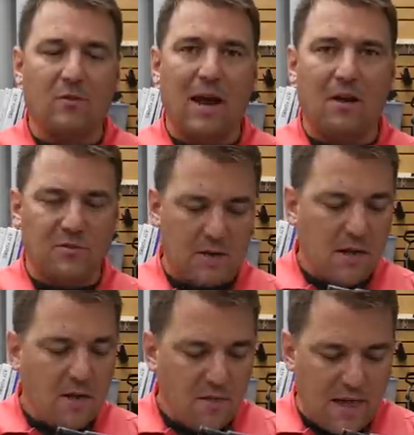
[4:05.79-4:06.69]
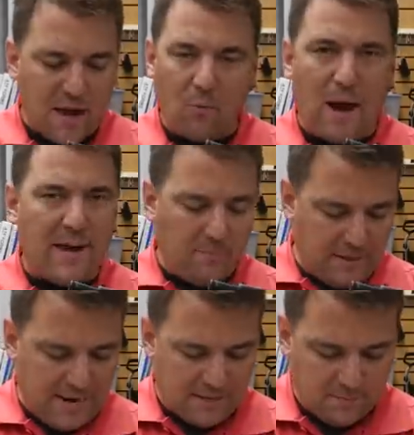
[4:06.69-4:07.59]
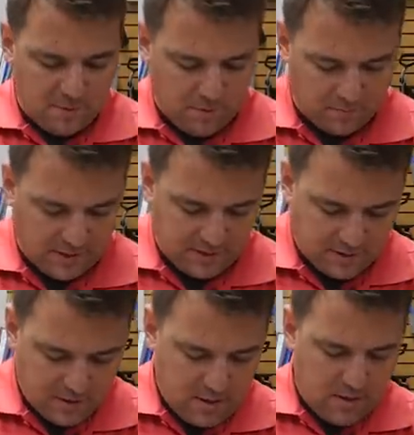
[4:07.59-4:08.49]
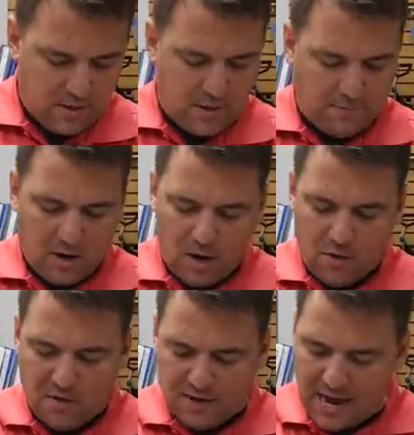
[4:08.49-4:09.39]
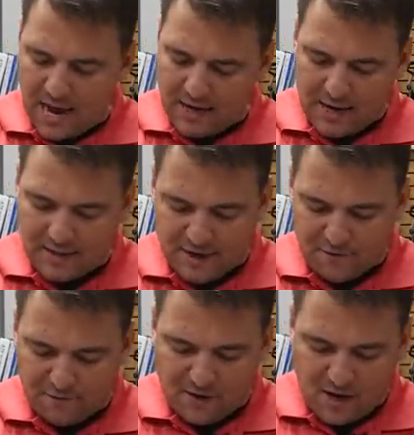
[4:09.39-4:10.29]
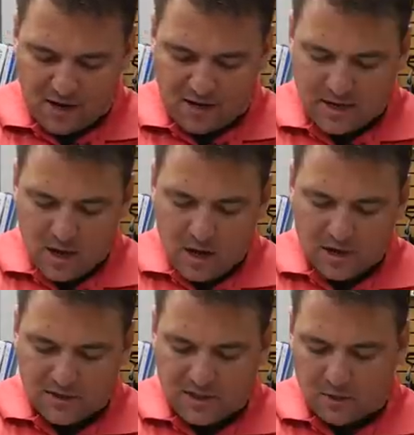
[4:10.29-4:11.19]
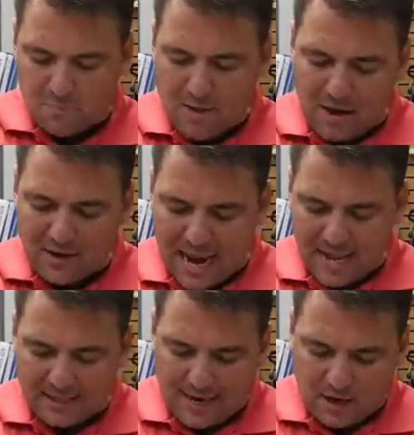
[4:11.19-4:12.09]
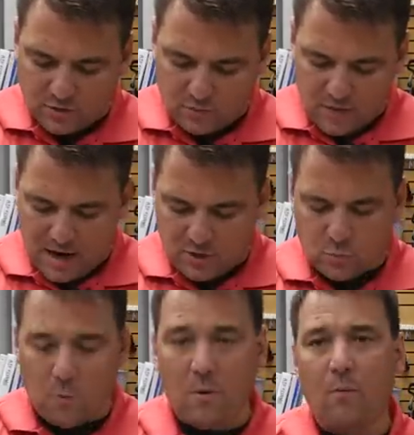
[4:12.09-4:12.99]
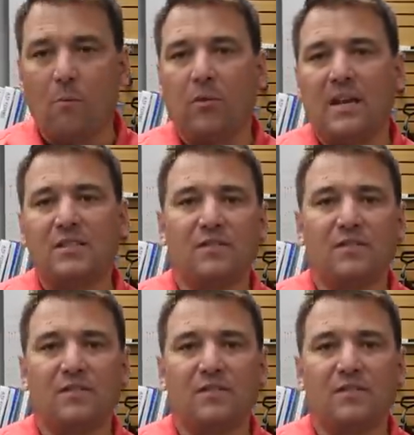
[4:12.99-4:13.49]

rounds, that randomly had to be replaced. Other than that, it did fine until about 8,000 rounds when we replaced